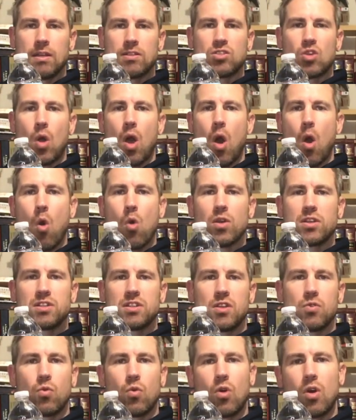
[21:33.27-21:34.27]
So I always
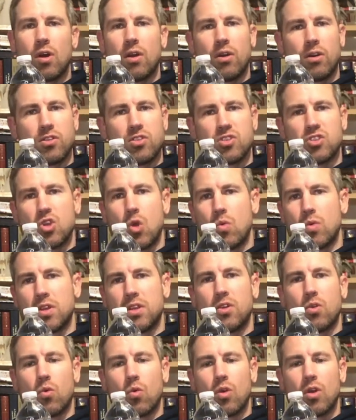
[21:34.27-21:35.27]
need water, or just going
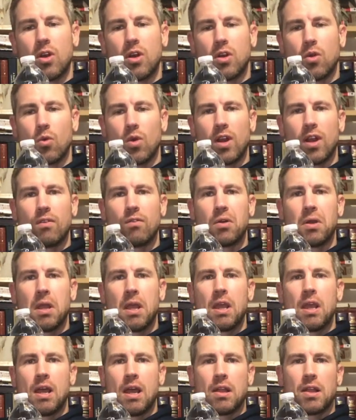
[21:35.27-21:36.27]
into work or whatever.
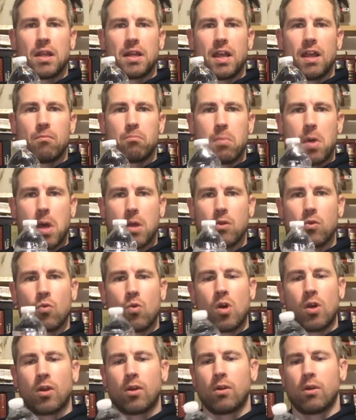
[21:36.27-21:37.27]
I like to have bottled
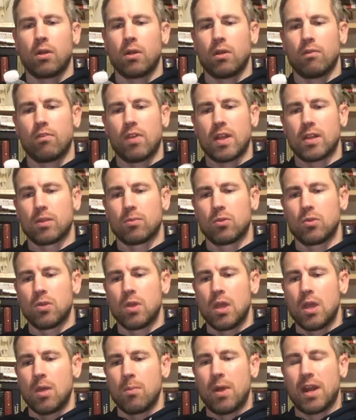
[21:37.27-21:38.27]
water available.
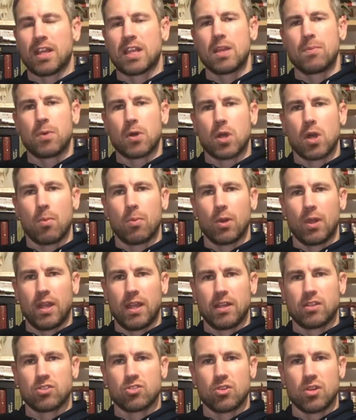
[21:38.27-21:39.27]
But I keep a couple
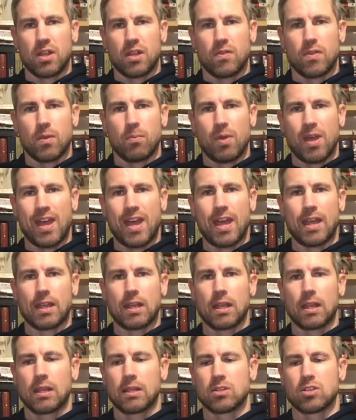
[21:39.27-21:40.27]
extra in the
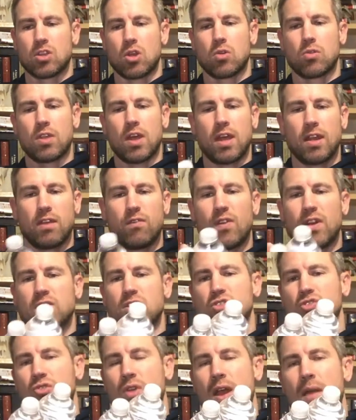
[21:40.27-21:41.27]
pack so that if I
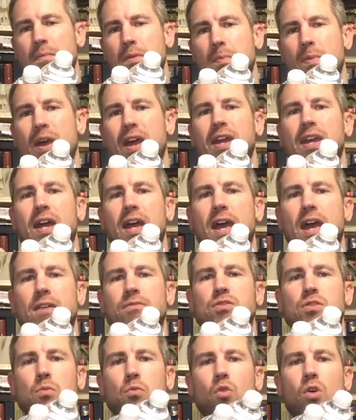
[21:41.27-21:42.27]
just grab the pack, I
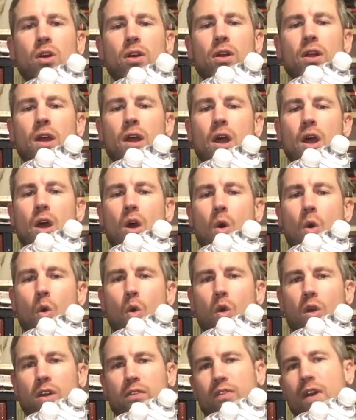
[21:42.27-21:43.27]
have some water.
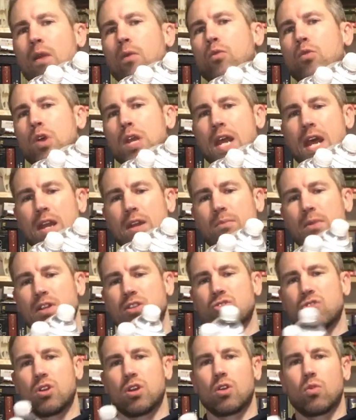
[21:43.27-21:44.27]
Or if I run out in my
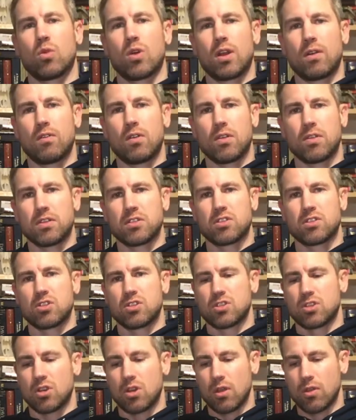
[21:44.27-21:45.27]
truck or whatever, this is
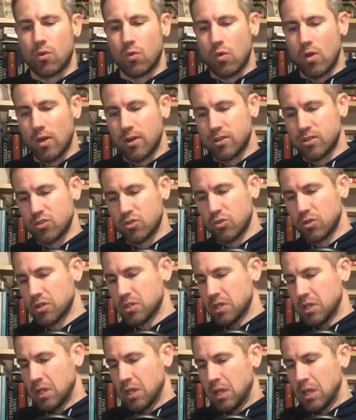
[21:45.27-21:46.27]
just another water source.